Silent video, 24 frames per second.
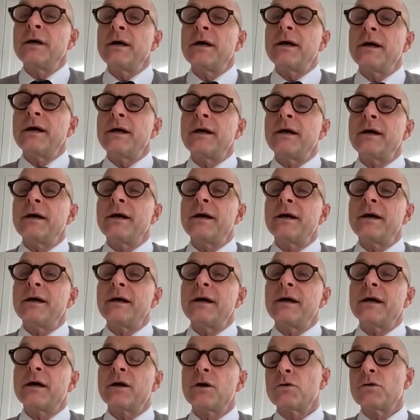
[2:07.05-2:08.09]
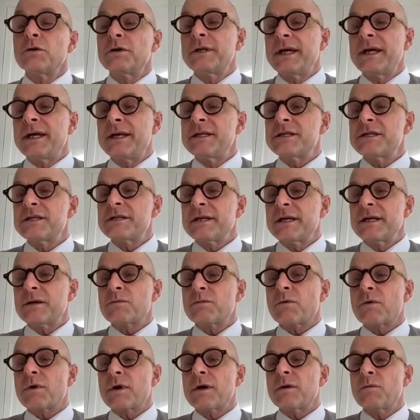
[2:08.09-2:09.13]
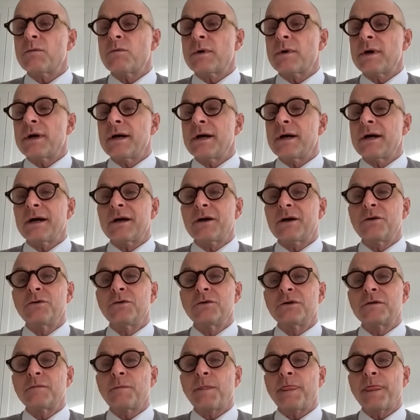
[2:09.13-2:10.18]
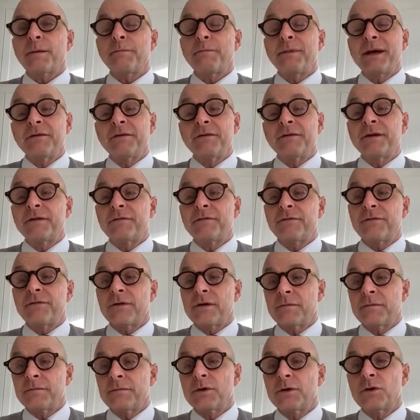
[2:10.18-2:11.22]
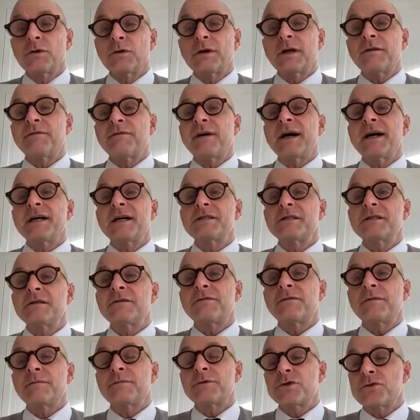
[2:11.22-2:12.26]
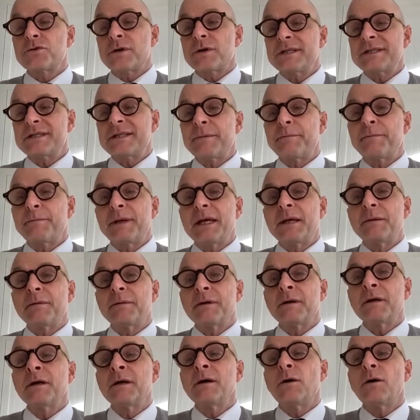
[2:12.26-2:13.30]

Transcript: a good Danish network where I could benefit from good advices from trusted people,